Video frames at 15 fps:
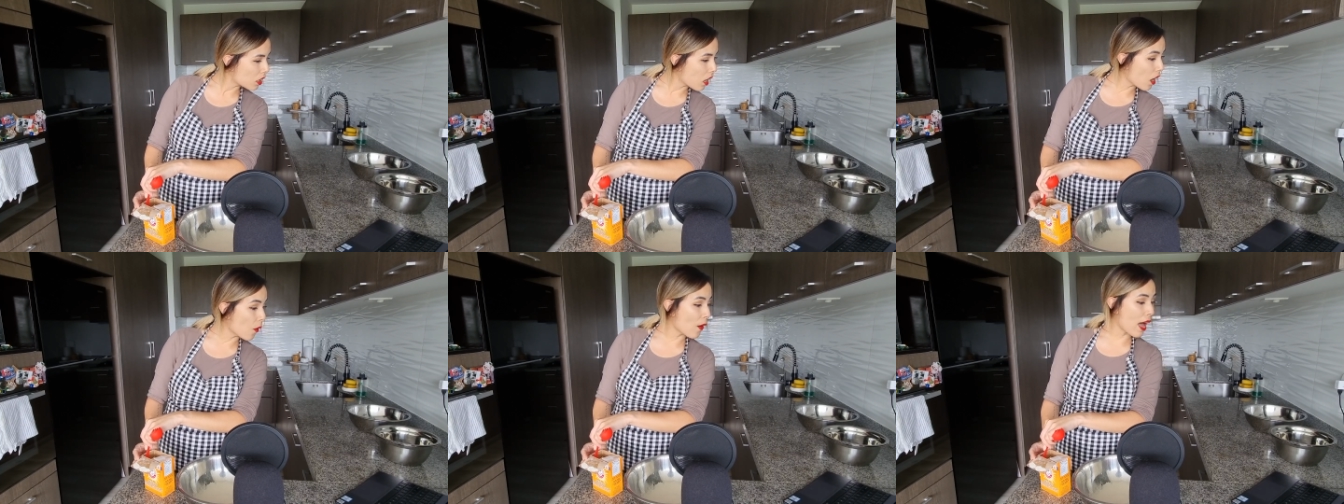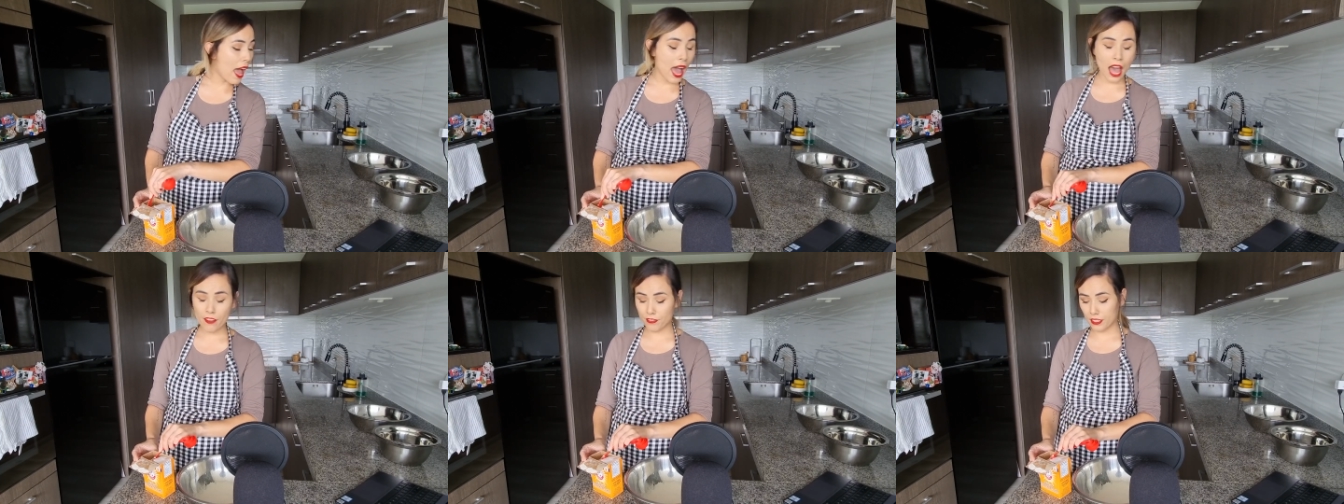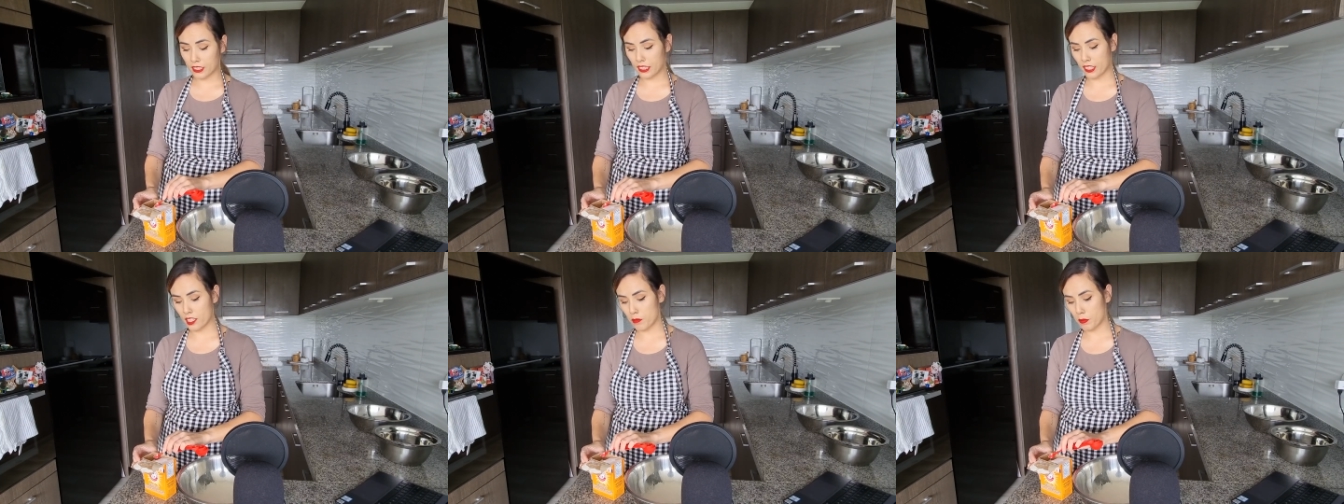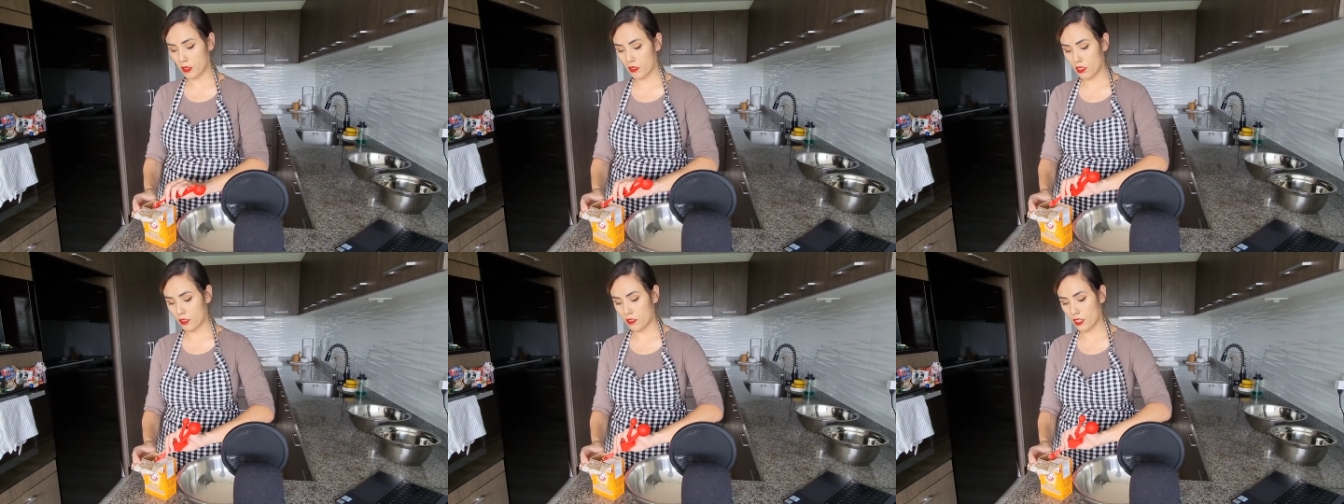Oh, ½
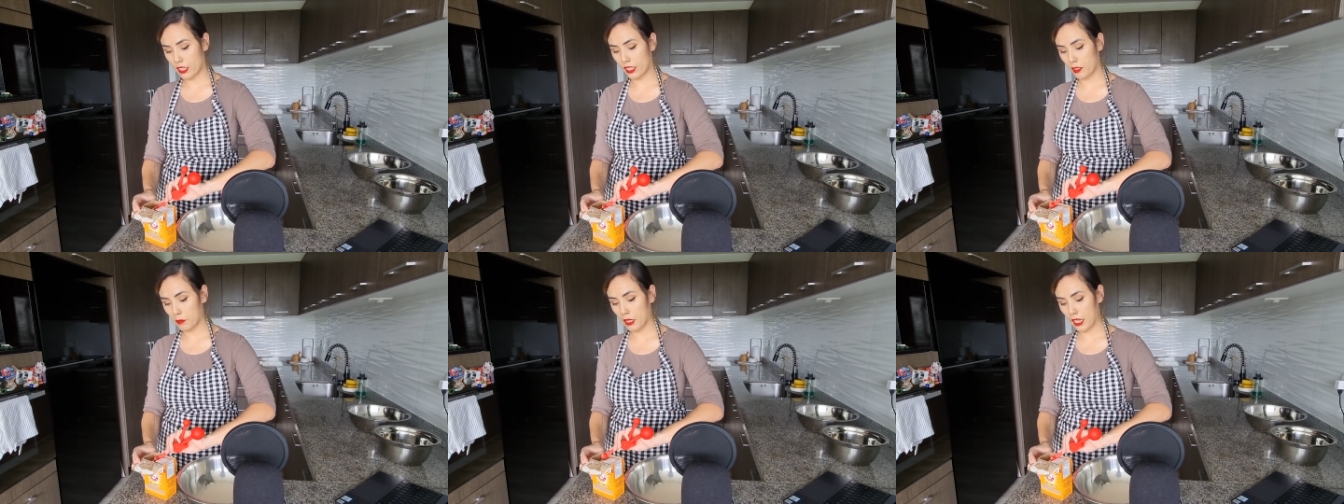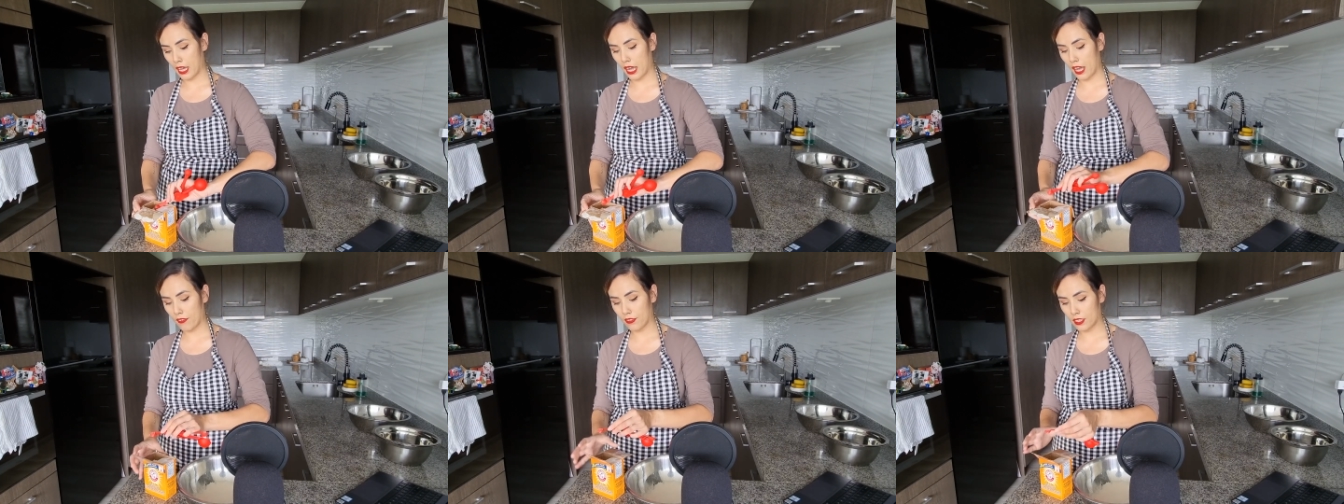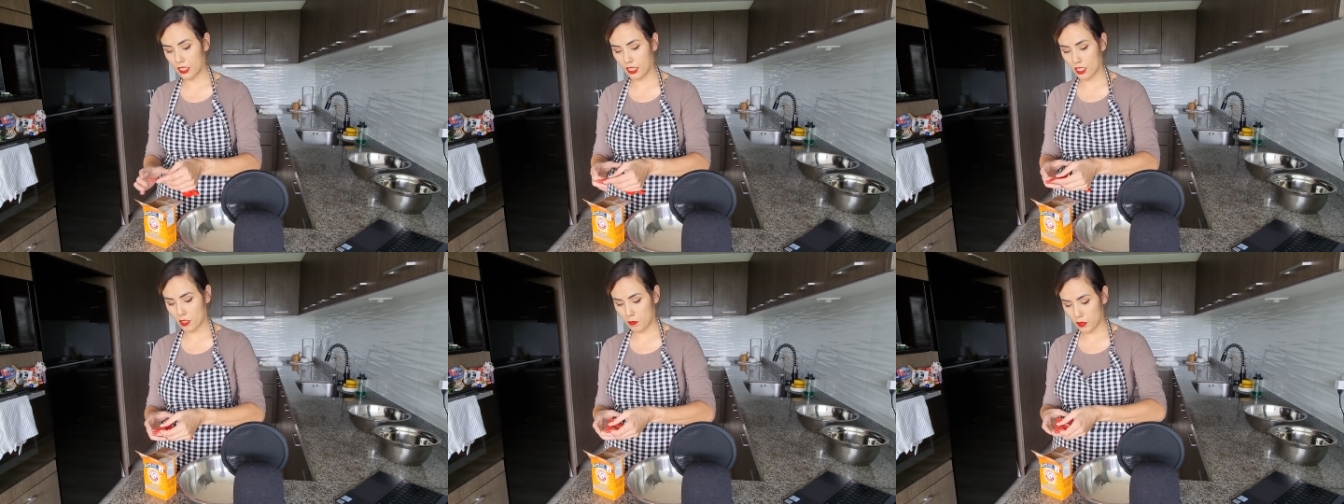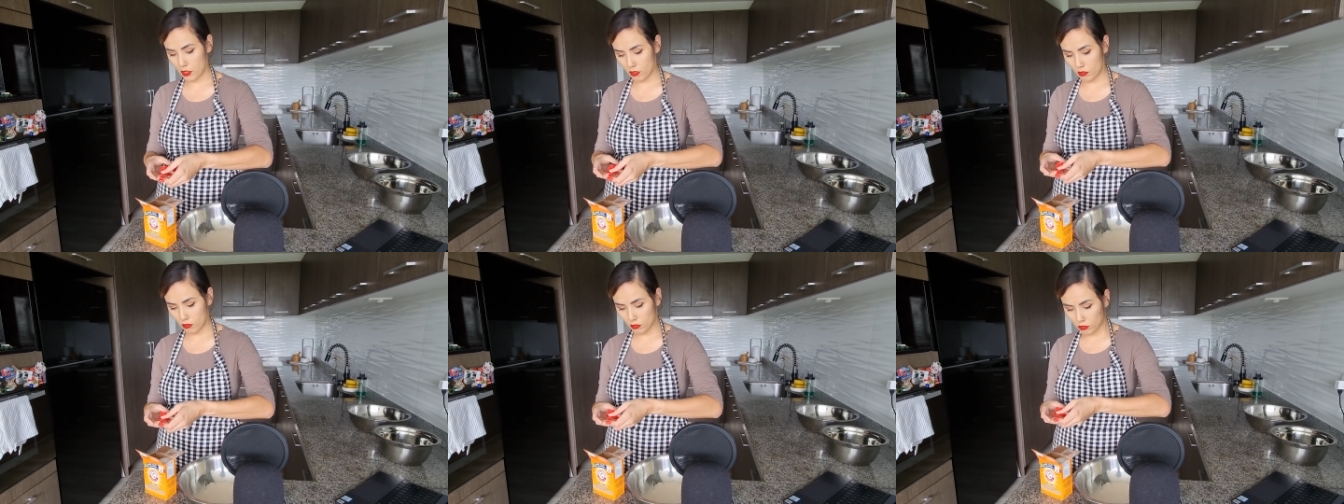teaspoon. So it's telling me ½
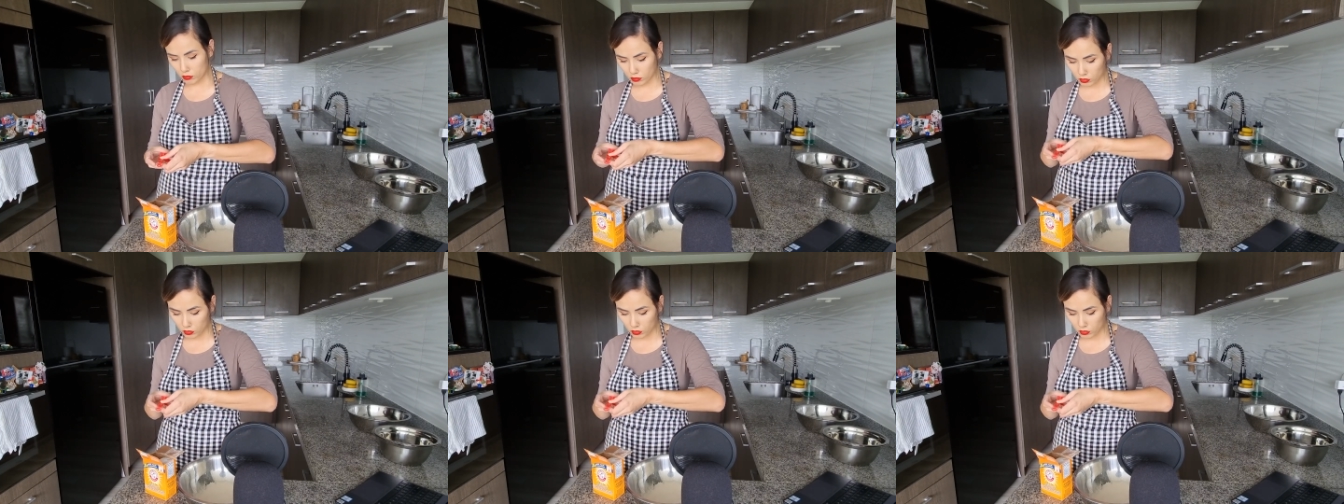teaspoon.